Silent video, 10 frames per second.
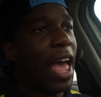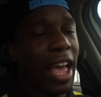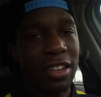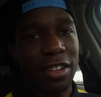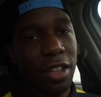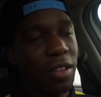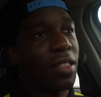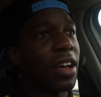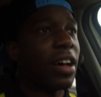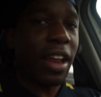Ashley,
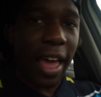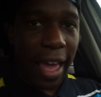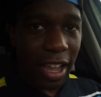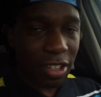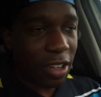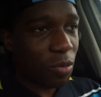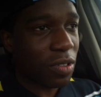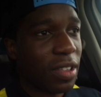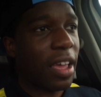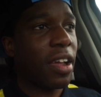the other Ashley
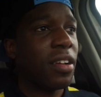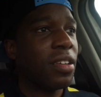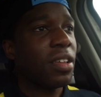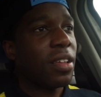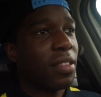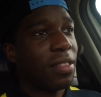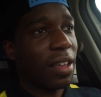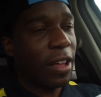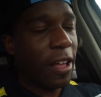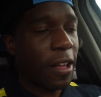was there.
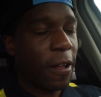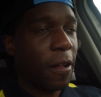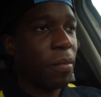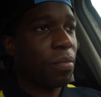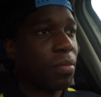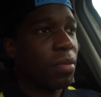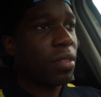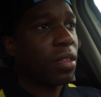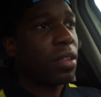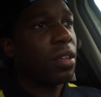
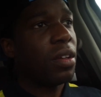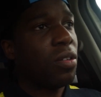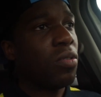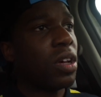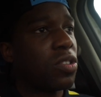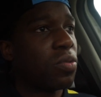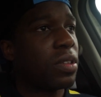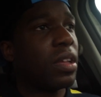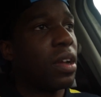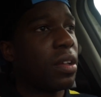Um, who else
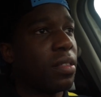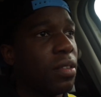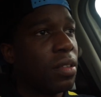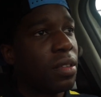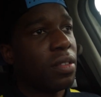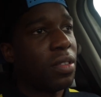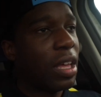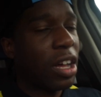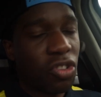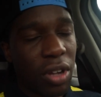was there?
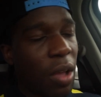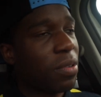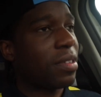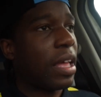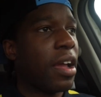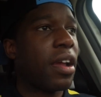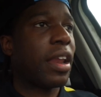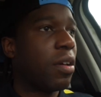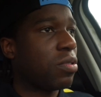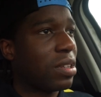DeAndre was there,
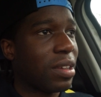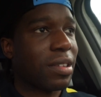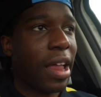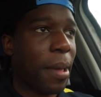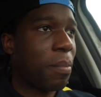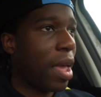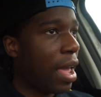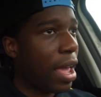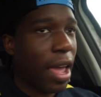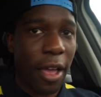and it was just like,
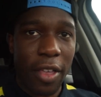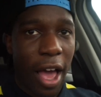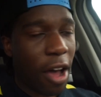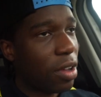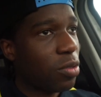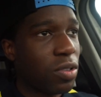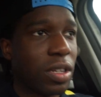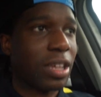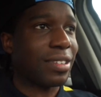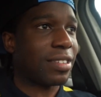man, y'all, it was
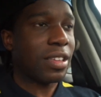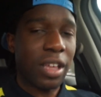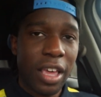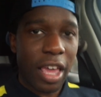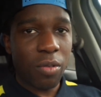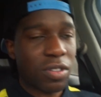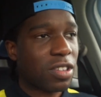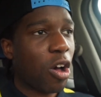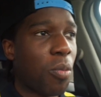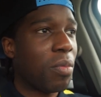just, it was
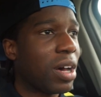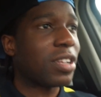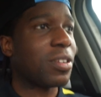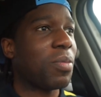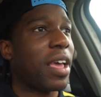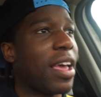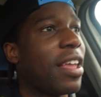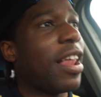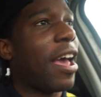so much, man.